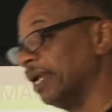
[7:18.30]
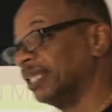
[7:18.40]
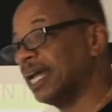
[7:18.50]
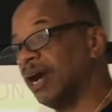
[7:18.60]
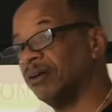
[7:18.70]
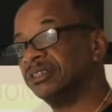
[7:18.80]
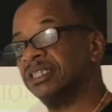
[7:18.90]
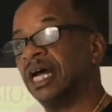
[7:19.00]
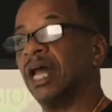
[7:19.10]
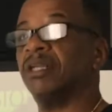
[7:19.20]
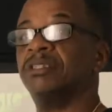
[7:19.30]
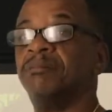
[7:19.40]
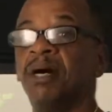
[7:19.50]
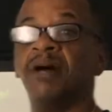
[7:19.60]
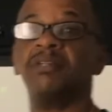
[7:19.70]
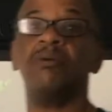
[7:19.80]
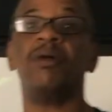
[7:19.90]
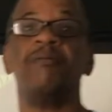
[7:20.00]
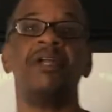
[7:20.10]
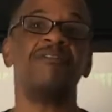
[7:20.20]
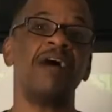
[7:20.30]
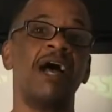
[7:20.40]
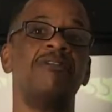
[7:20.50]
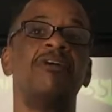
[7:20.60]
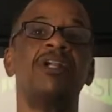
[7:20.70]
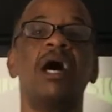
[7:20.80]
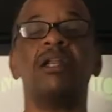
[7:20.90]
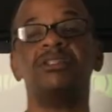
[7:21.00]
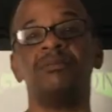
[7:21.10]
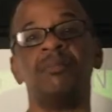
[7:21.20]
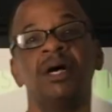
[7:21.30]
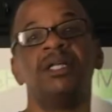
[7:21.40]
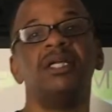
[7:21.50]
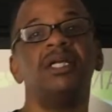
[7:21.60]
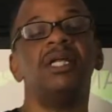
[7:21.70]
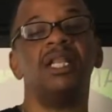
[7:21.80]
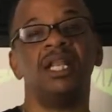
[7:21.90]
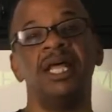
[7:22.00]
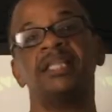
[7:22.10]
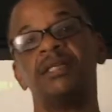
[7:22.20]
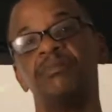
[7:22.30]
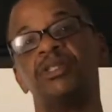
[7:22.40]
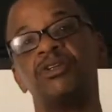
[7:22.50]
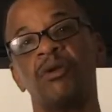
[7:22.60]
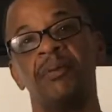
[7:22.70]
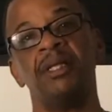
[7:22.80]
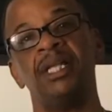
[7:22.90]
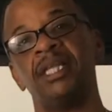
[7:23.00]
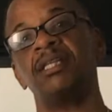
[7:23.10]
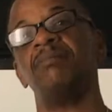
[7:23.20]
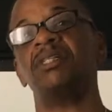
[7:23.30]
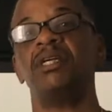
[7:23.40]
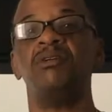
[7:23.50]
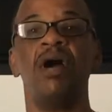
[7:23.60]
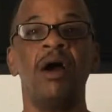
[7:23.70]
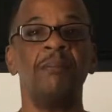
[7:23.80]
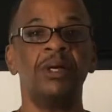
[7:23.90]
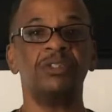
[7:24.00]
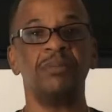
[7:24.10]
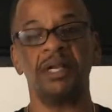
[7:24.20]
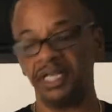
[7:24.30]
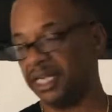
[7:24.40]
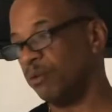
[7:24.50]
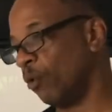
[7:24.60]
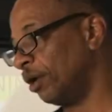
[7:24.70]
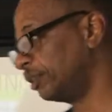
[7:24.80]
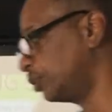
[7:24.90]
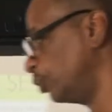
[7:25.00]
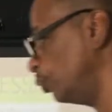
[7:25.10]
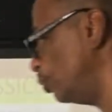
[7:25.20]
to make $1,000 a month. They want to make $500 a month. Let them tell you how much money they want to